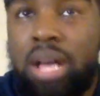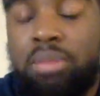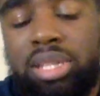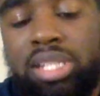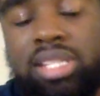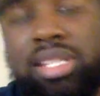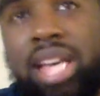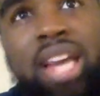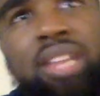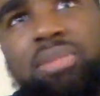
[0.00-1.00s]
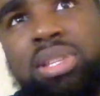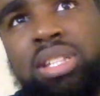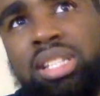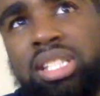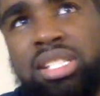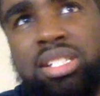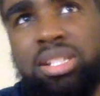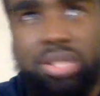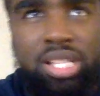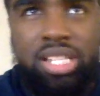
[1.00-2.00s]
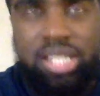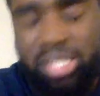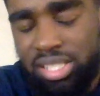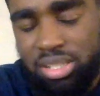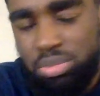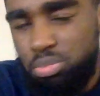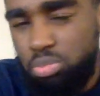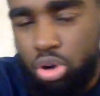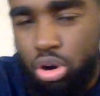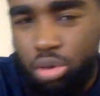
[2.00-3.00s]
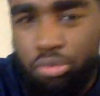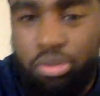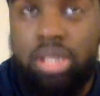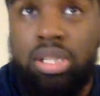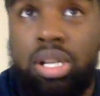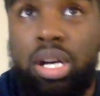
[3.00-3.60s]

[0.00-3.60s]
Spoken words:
But had to have been the lead single just because it's perfect.